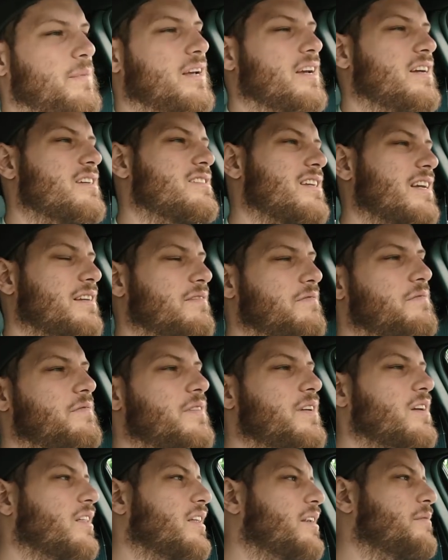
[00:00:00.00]
because I can
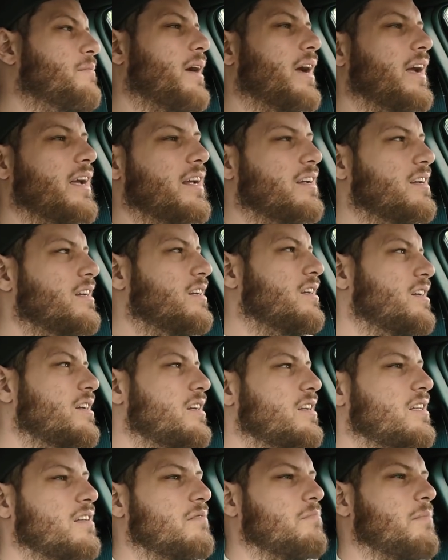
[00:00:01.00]
feel it in my
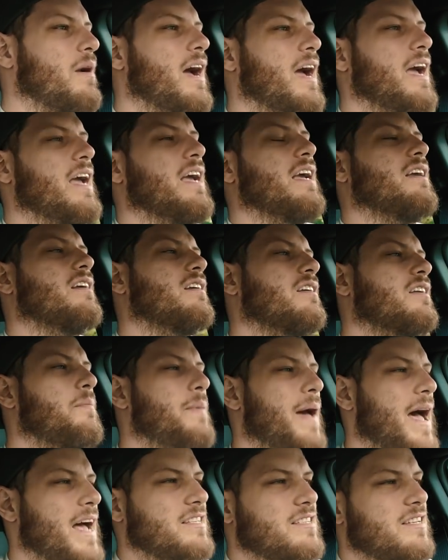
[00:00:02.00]
my
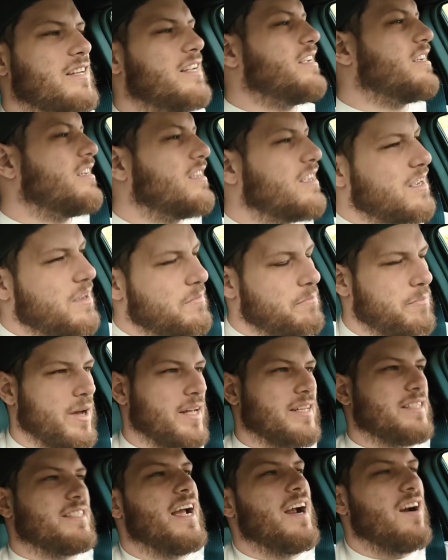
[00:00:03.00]
capacity,
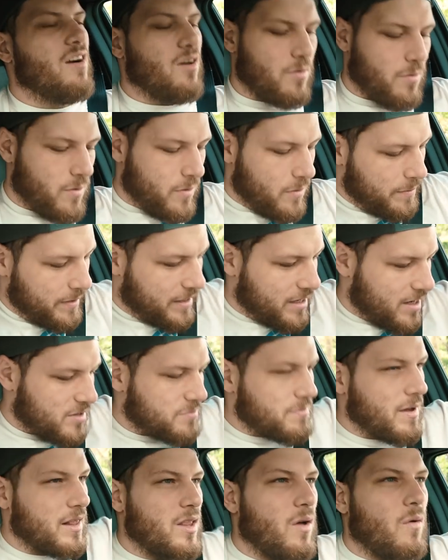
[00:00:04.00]
but terrible because
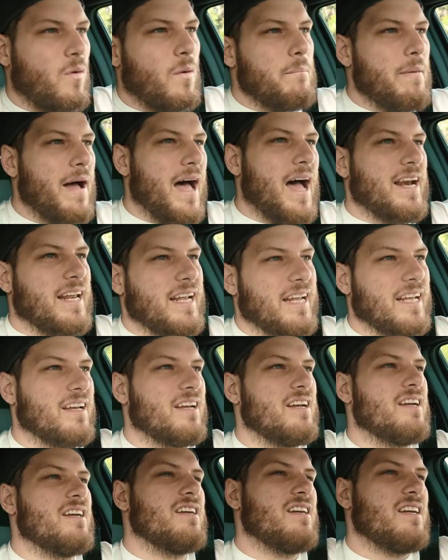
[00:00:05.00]
my lower body
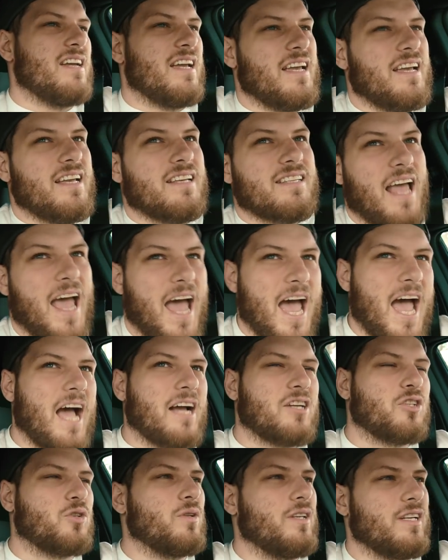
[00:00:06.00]
is
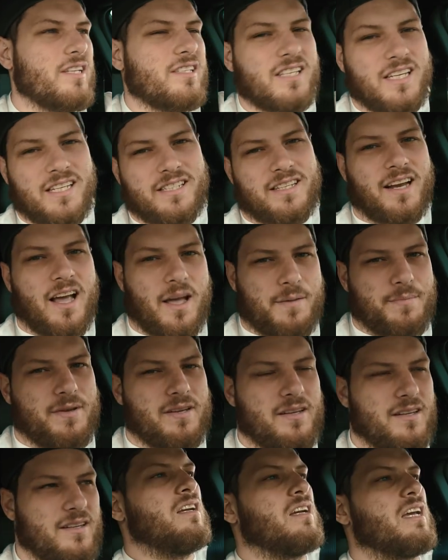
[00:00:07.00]
actually seizing up.
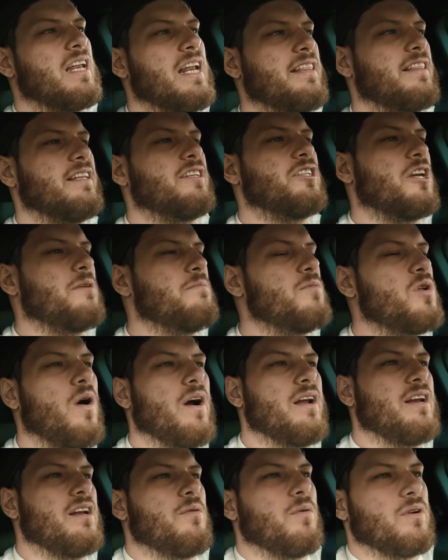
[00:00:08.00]
Gonna hit the gym, no
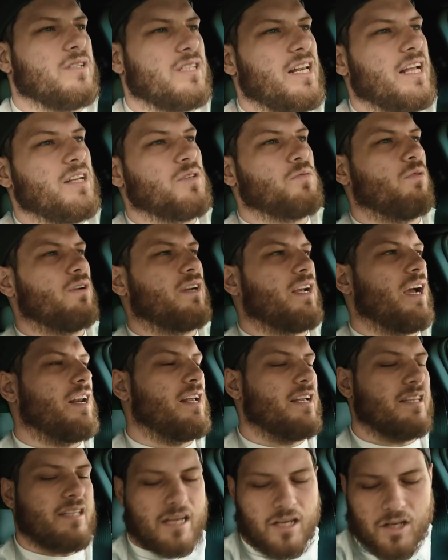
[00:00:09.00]
idea what today's workout
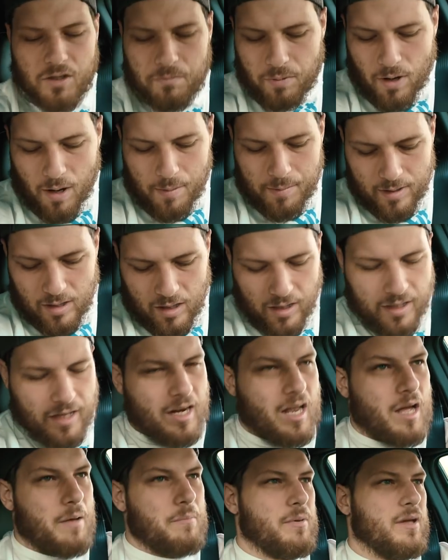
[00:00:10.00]
is. I could probably look
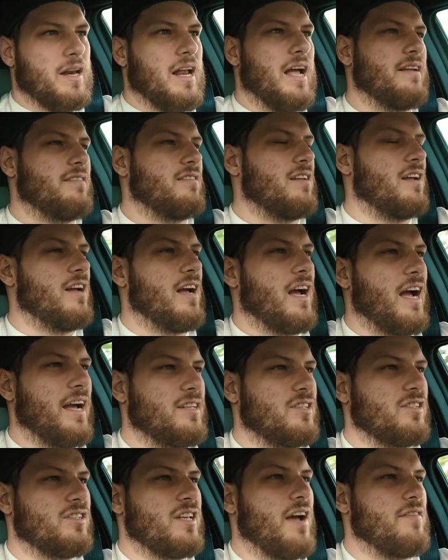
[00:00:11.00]
it up, but I, I
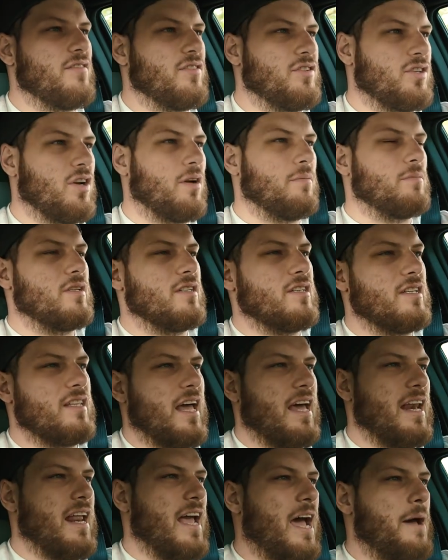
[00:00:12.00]
just haven't jumped into
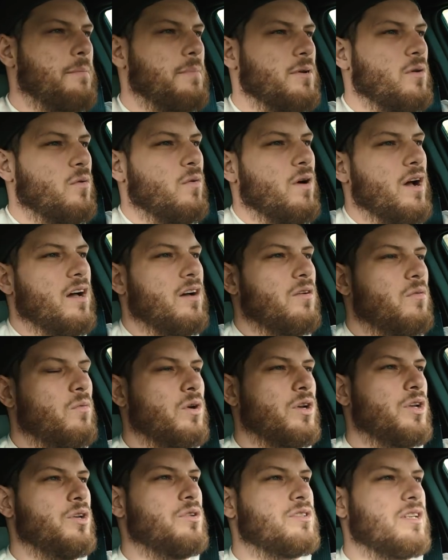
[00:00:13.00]
that app in a while.
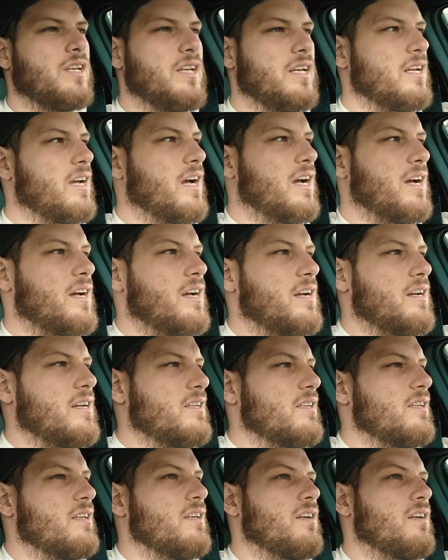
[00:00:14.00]
We're using
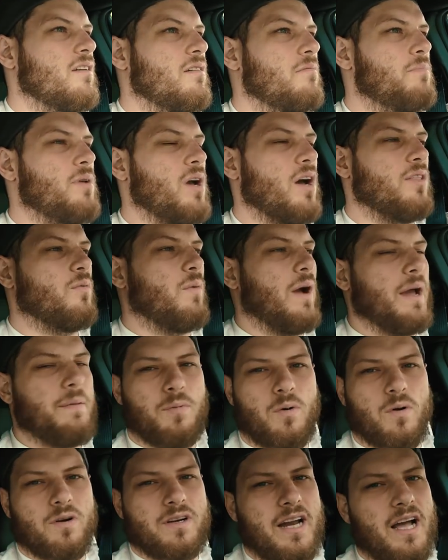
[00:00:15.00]
uh, Beyond the
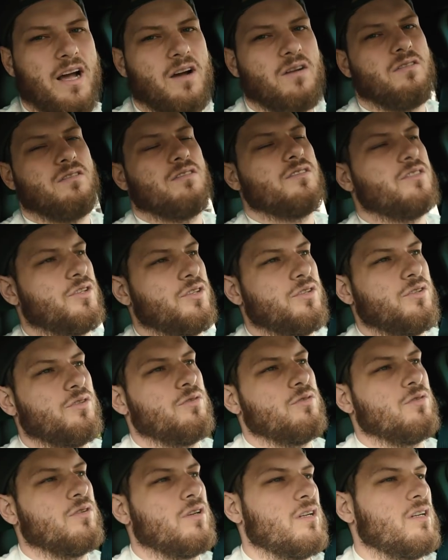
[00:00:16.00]
Whiteboard now
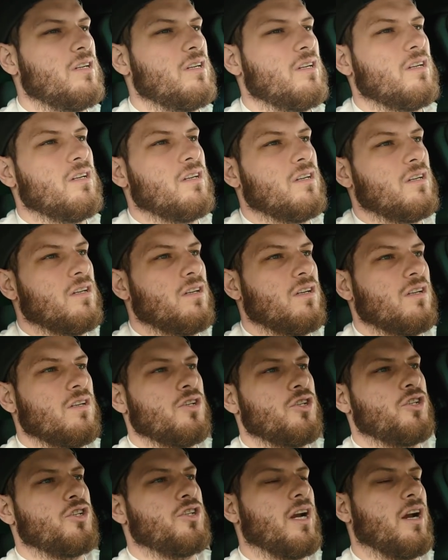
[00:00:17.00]
to
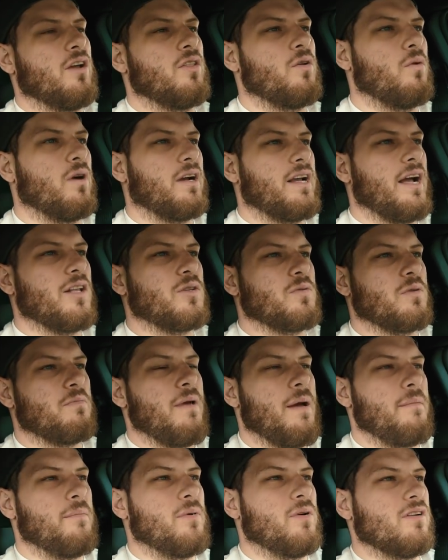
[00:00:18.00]
share the workouts with
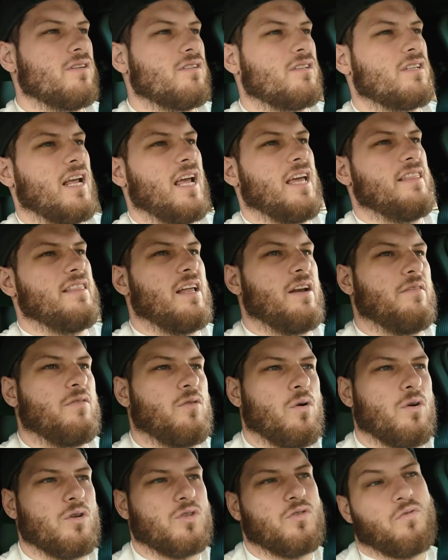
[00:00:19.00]
members, and then of
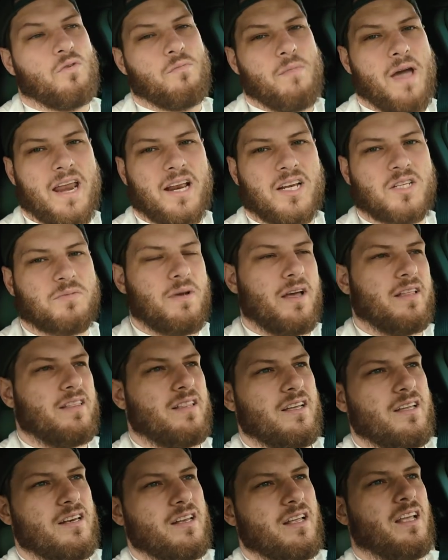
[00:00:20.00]
course for Maddox
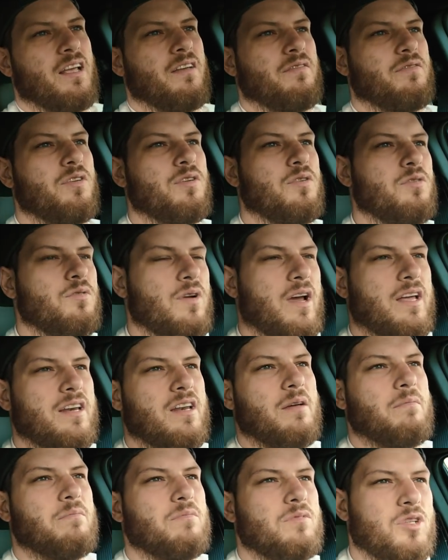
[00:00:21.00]
Method, if you end
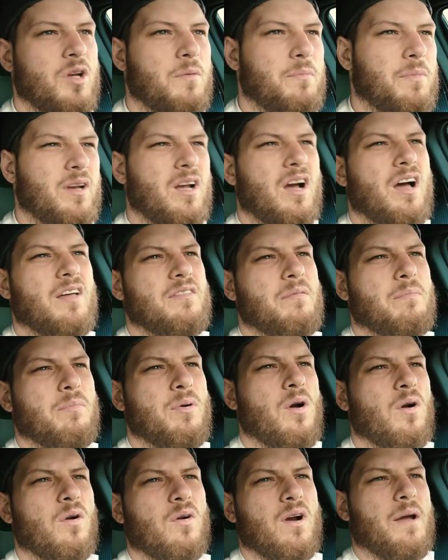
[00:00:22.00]
up jumping on the
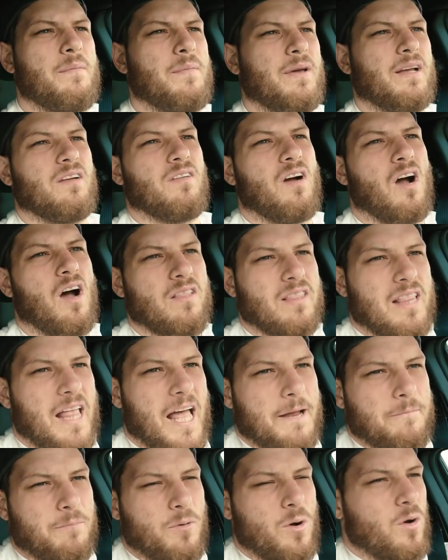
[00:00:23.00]
programming,
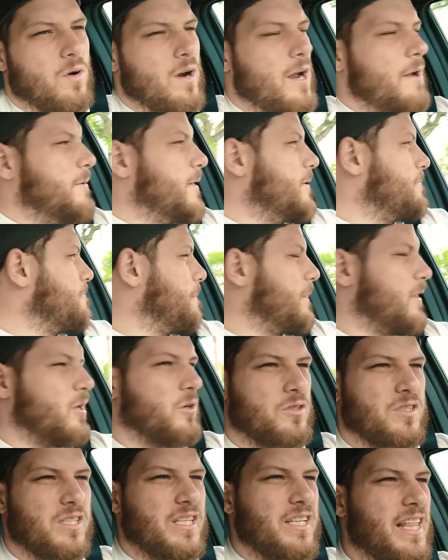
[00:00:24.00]
online programming,
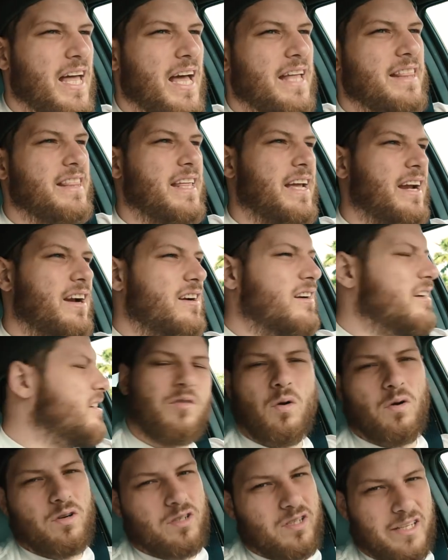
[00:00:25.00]
you'll see that there. Of
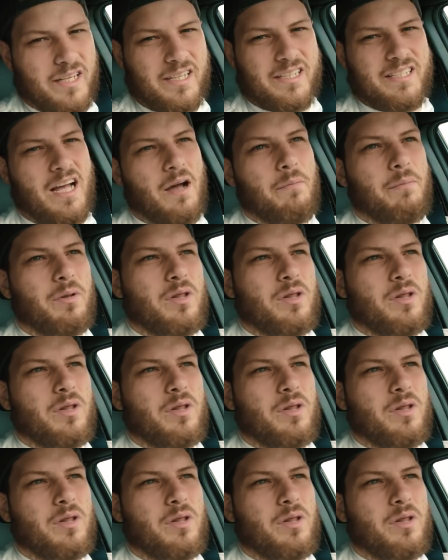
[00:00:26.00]
course, links down